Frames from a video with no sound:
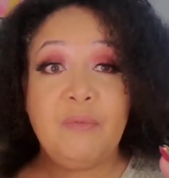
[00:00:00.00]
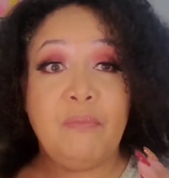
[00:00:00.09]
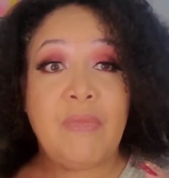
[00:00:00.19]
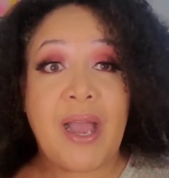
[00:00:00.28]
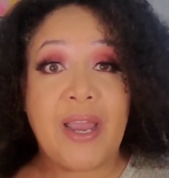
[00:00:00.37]

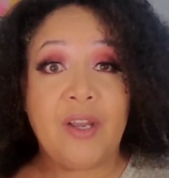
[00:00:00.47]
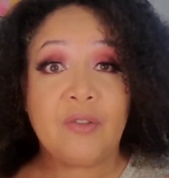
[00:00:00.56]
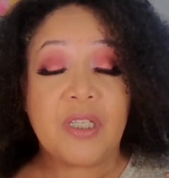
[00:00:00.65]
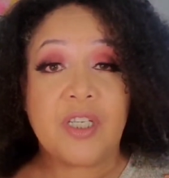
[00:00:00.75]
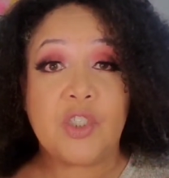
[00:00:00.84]

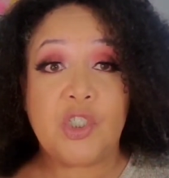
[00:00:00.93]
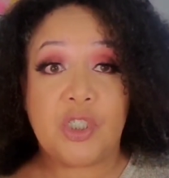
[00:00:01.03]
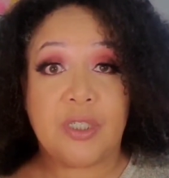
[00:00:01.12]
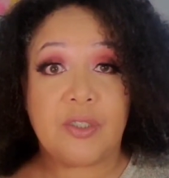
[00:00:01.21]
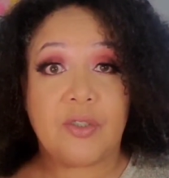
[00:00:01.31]
mild and
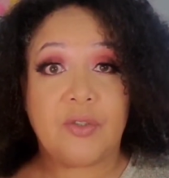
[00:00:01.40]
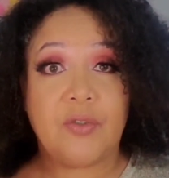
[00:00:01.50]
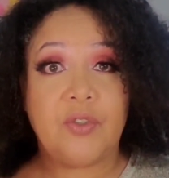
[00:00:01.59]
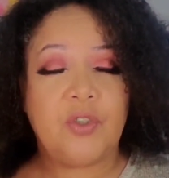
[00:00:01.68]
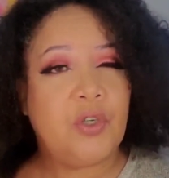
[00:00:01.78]

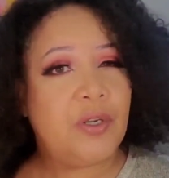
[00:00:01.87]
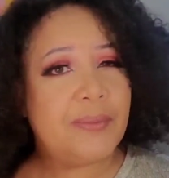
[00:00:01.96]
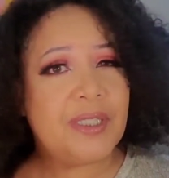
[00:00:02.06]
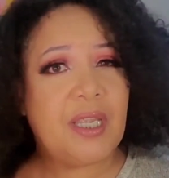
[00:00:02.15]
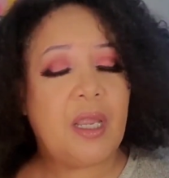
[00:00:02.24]
gentle. You know what
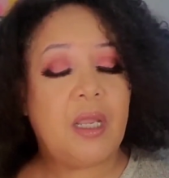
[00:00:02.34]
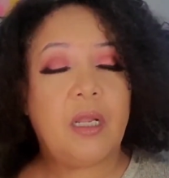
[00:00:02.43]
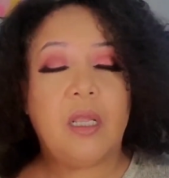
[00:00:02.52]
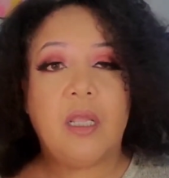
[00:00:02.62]
I'm saying?